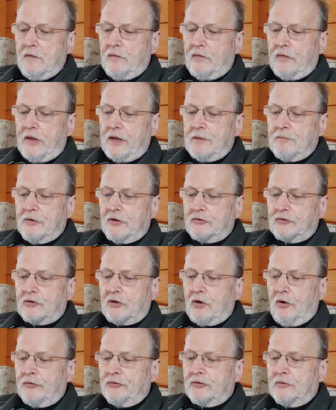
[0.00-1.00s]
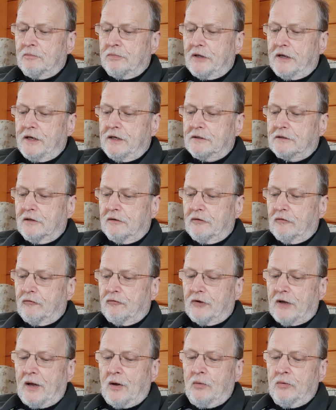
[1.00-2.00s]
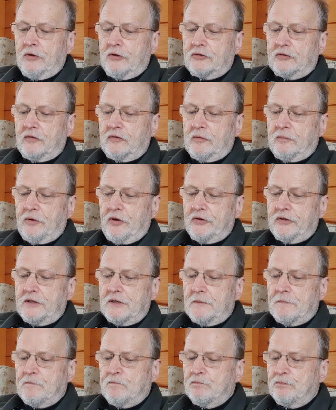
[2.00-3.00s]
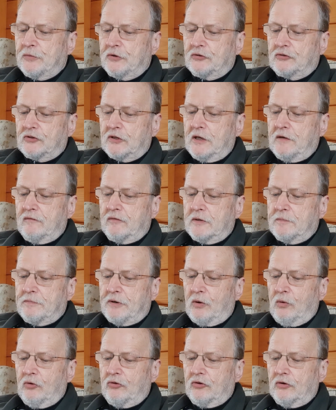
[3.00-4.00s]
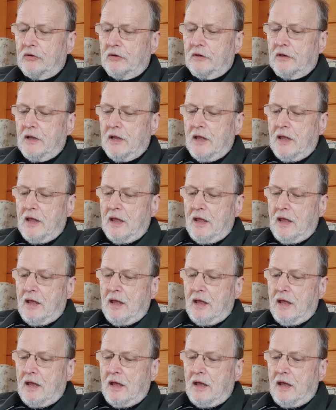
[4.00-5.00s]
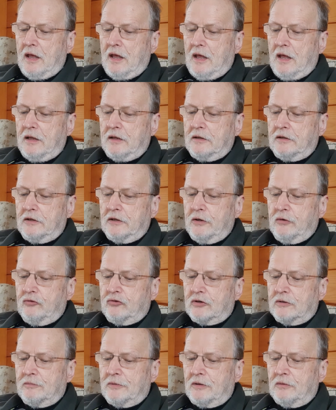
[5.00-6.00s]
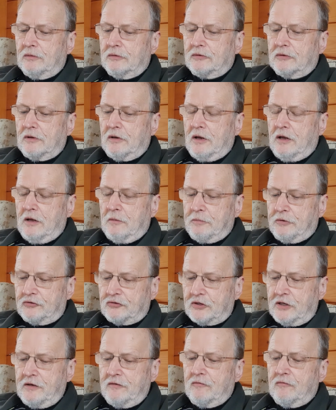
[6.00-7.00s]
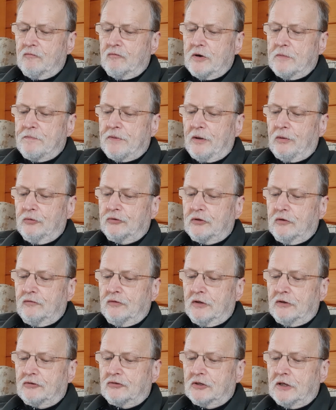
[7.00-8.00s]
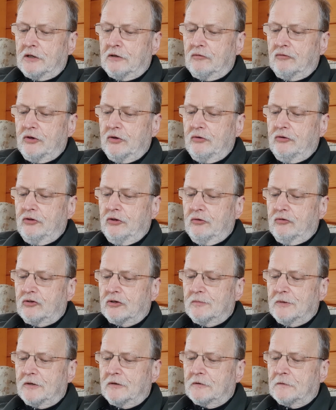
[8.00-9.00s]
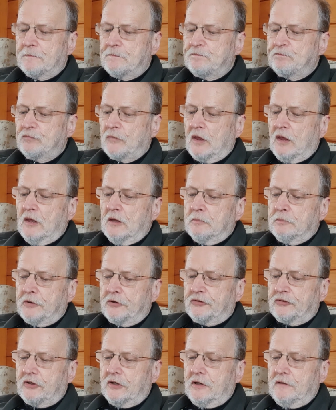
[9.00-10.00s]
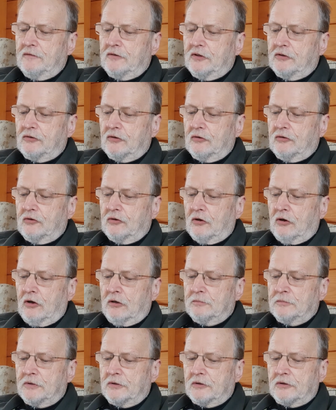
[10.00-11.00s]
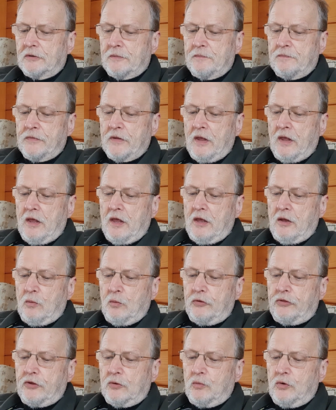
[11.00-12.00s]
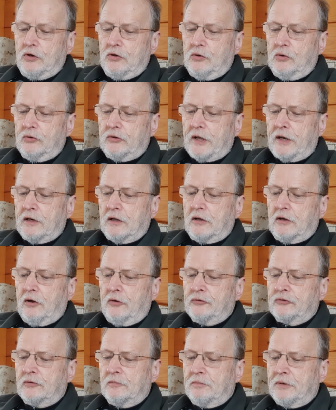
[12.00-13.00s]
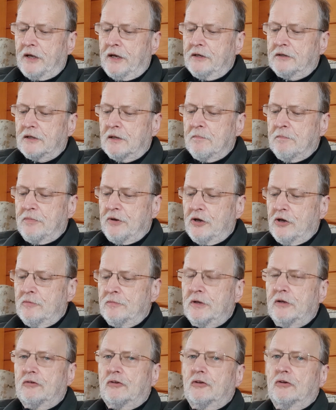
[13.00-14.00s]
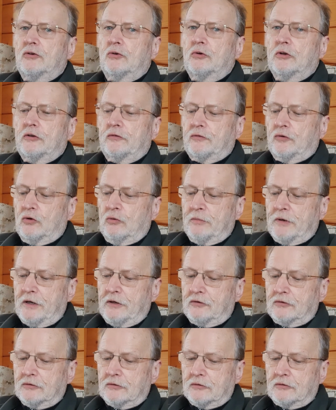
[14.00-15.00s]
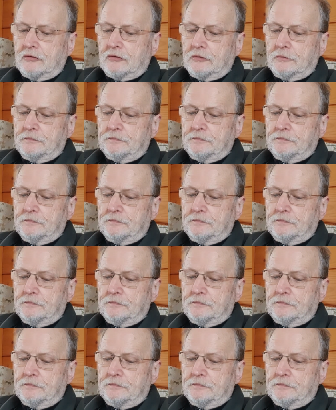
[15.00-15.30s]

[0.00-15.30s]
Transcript: They must contemplate the foulness of the body, perceive repulsion in nutriment, perceive repulsiveness in nutriment, perceive disenchantment with the world, and contemplate impermanence in all its formations.